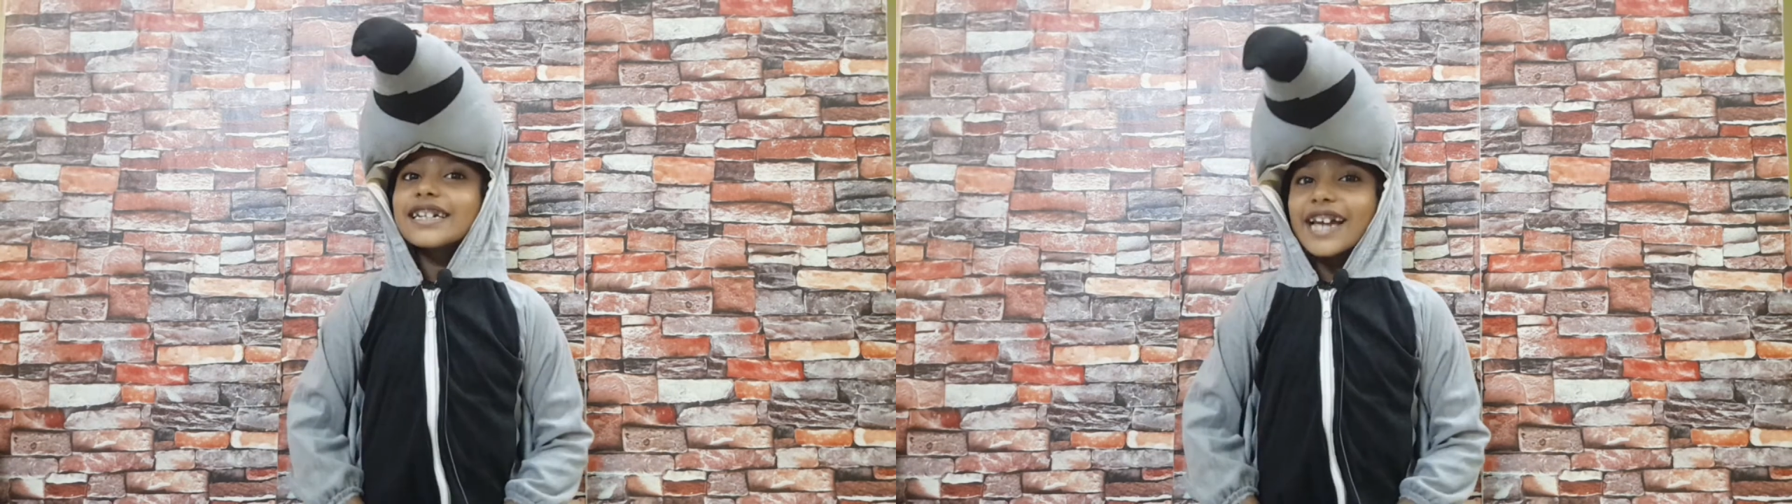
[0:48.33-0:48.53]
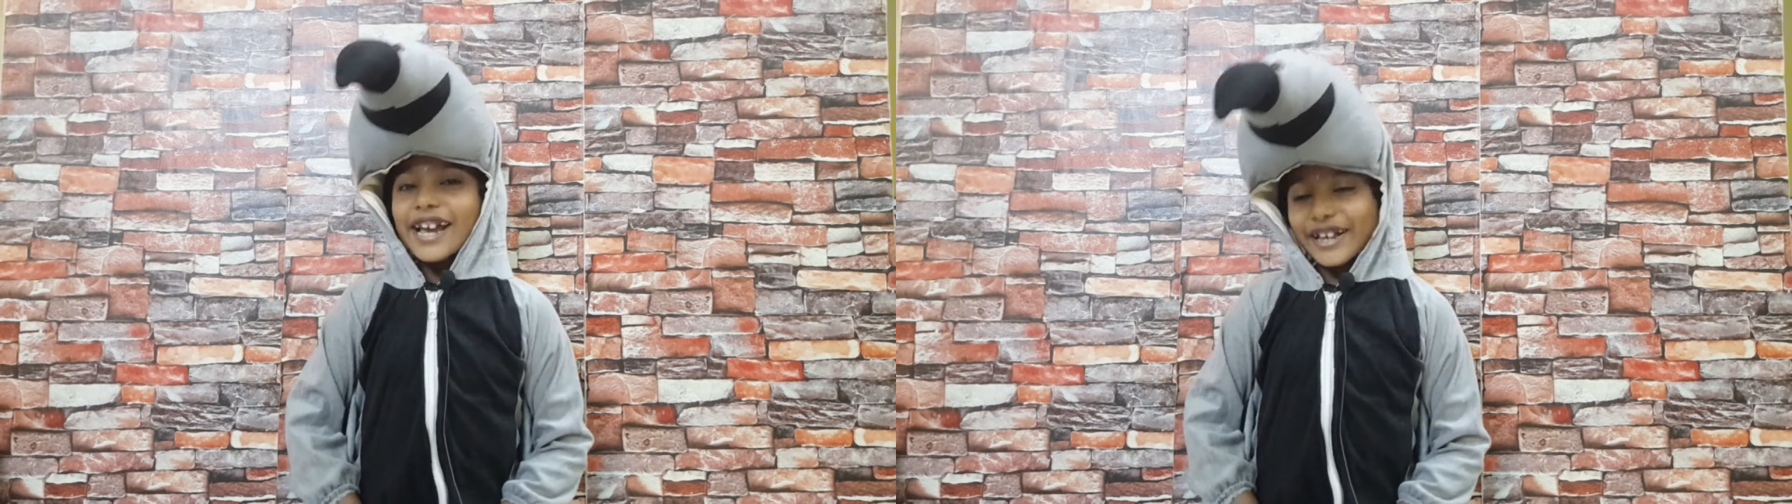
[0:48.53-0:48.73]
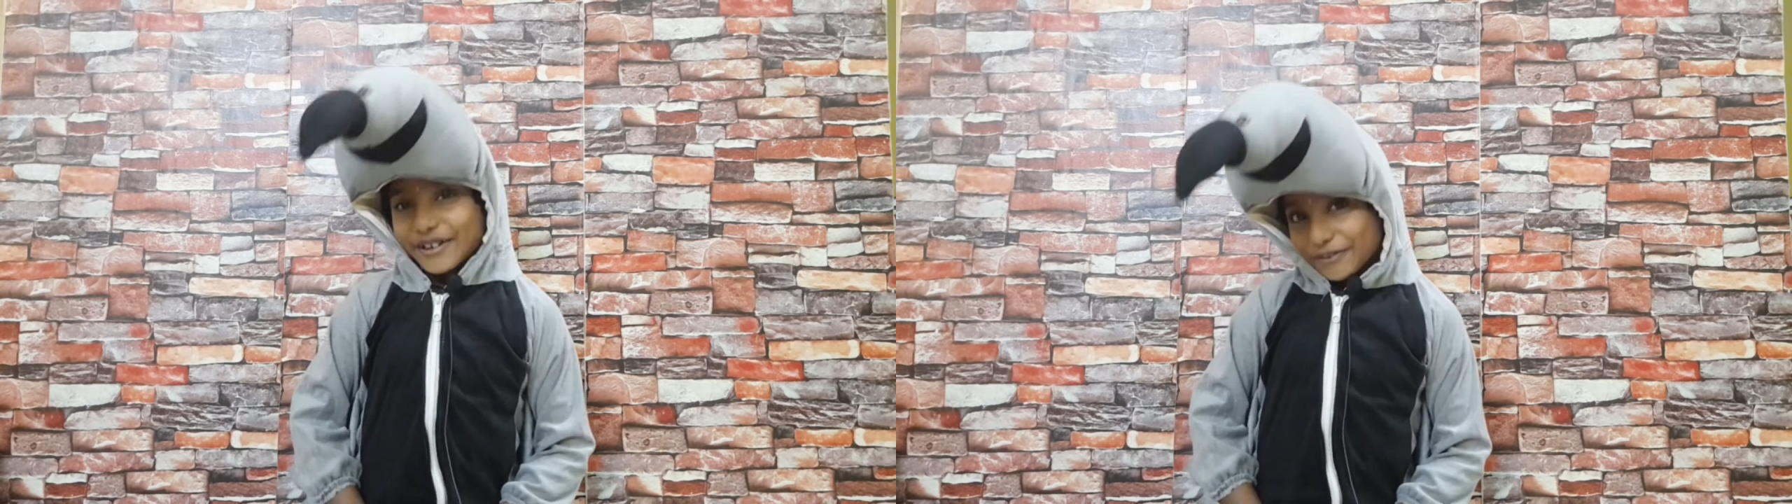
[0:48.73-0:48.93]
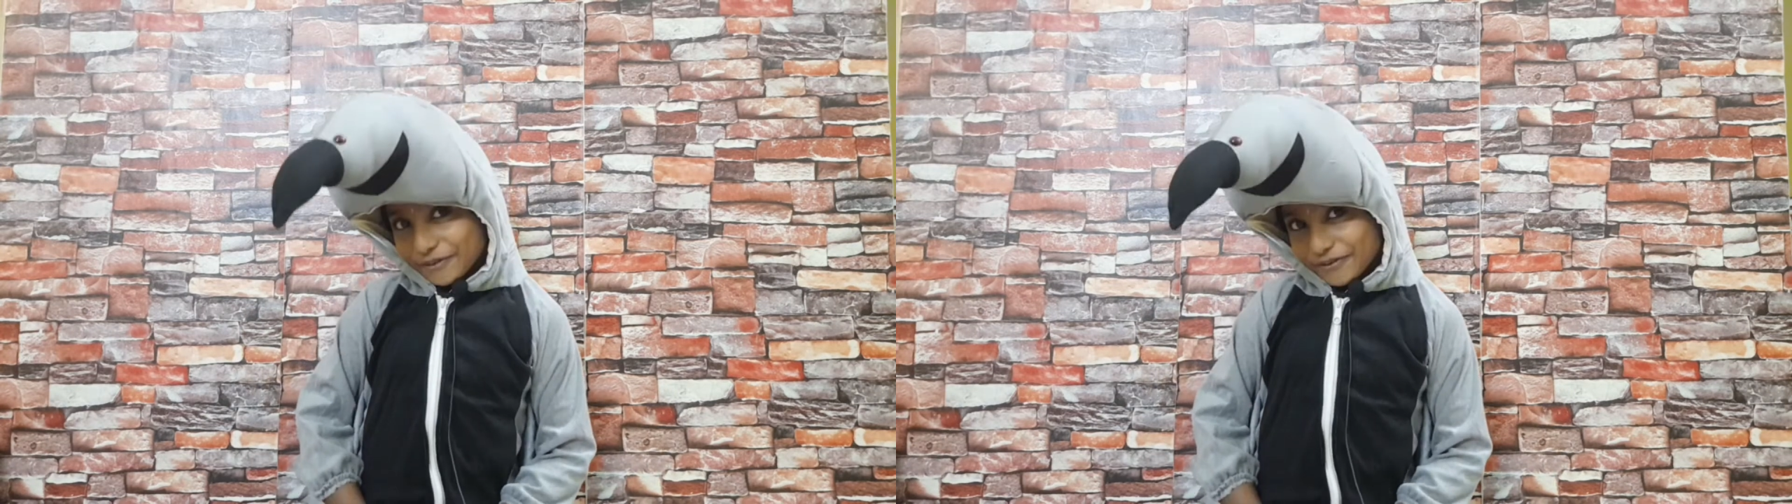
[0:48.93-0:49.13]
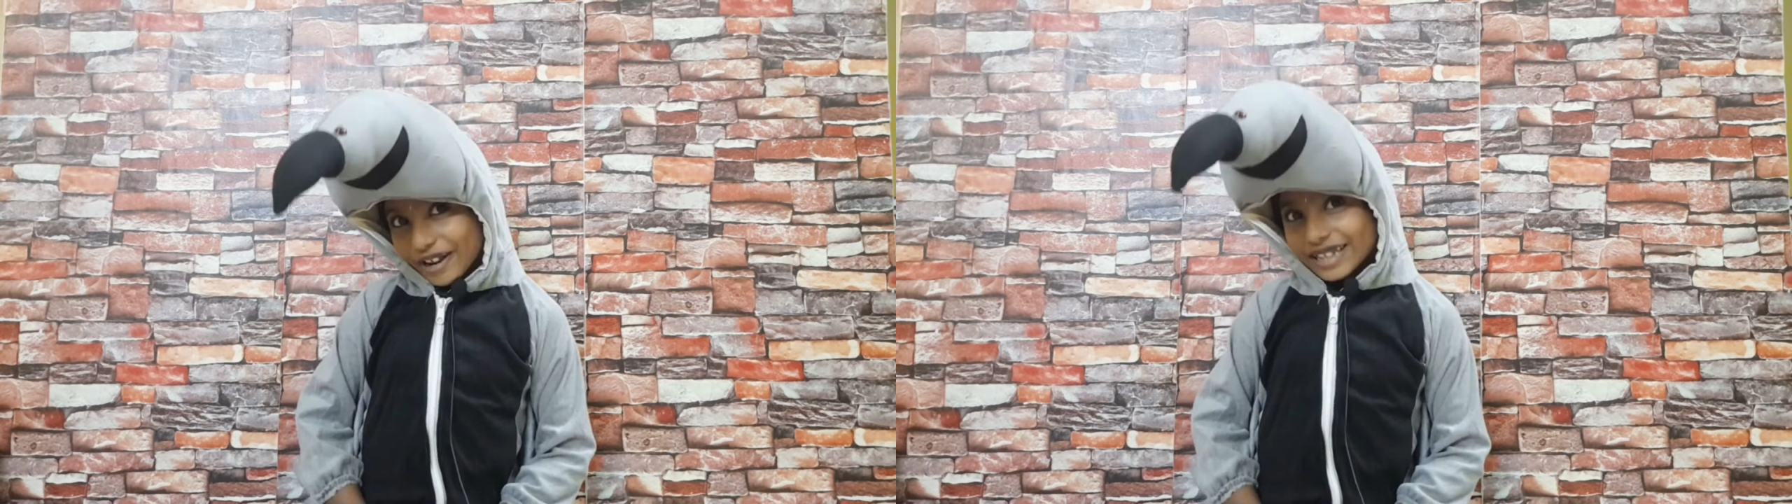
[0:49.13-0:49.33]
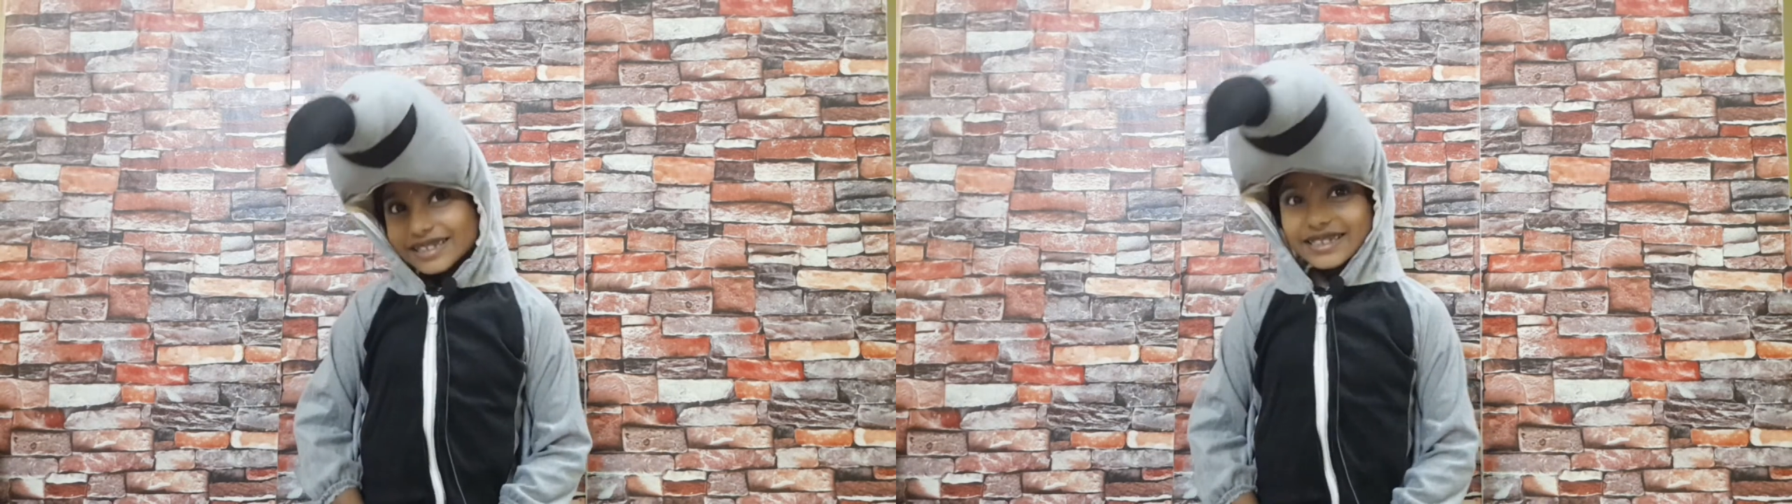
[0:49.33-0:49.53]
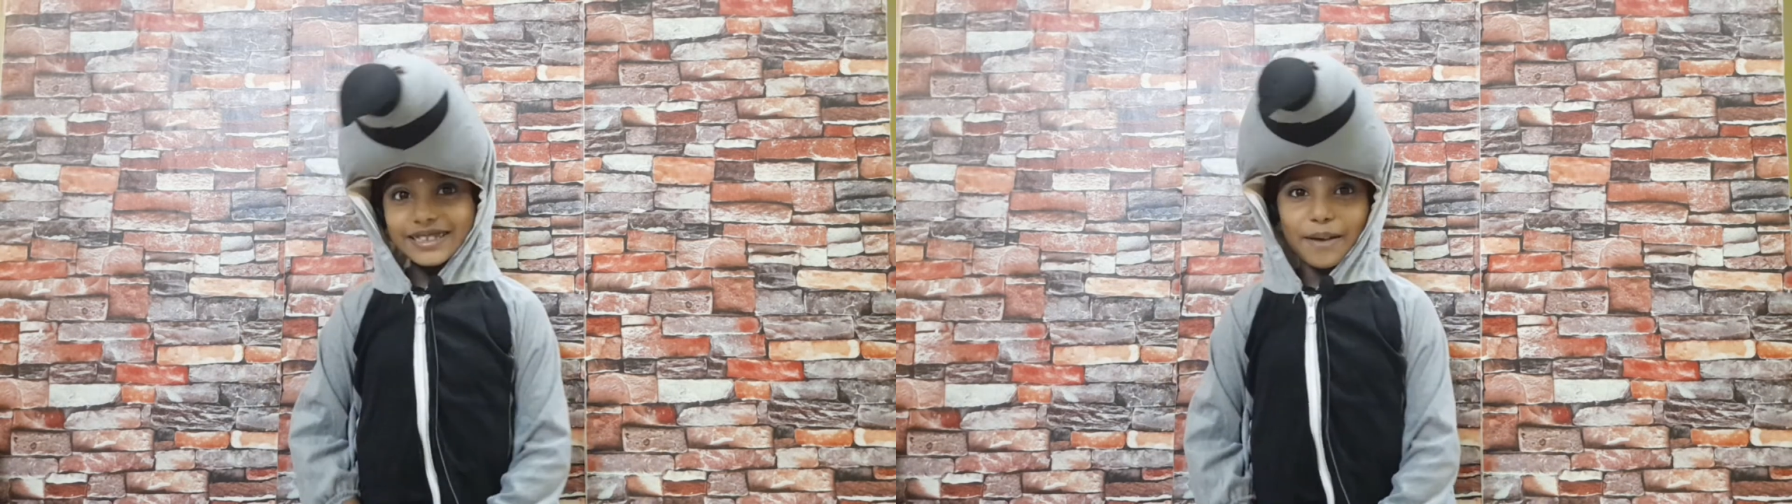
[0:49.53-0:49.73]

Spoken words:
Thank you friends.